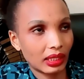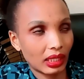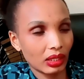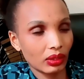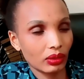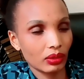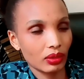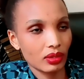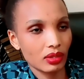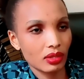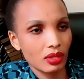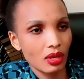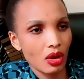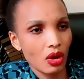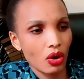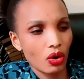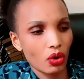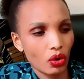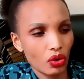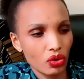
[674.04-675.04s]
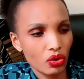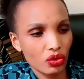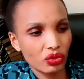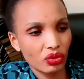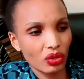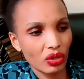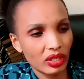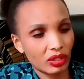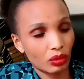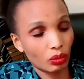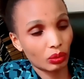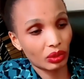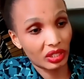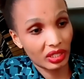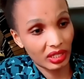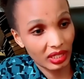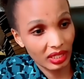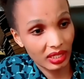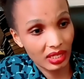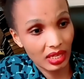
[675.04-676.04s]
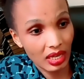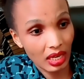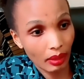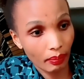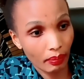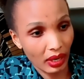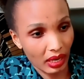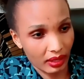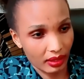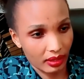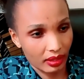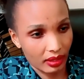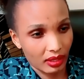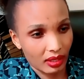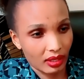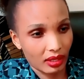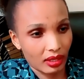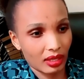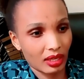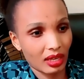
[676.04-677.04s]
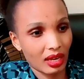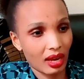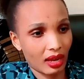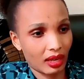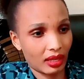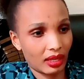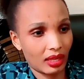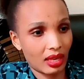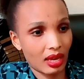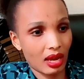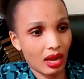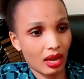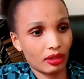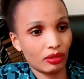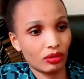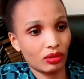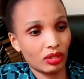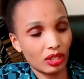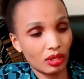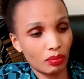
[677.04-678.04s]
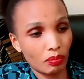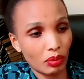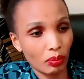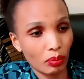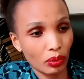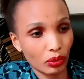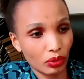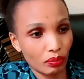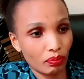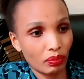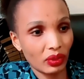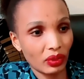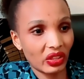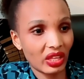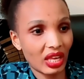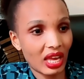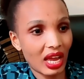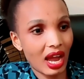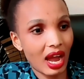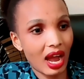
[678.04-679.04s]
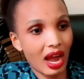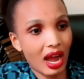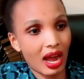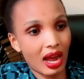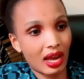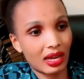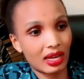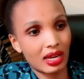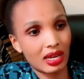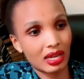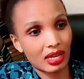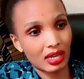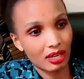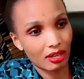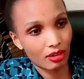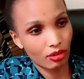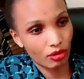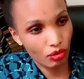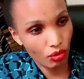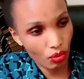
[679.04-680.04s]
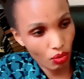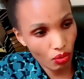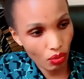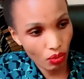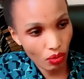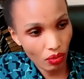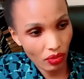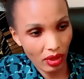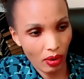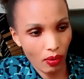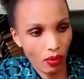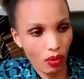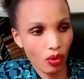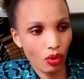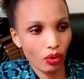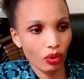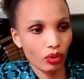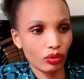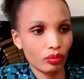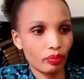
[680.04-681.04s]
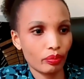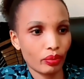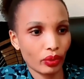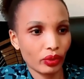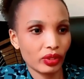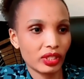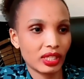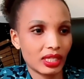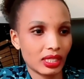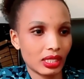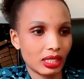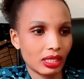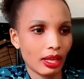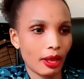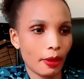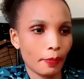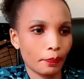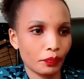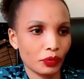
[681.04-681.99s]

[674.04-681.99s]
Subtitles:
skills. Also, it will need labor. You need people to be there and do the whole process.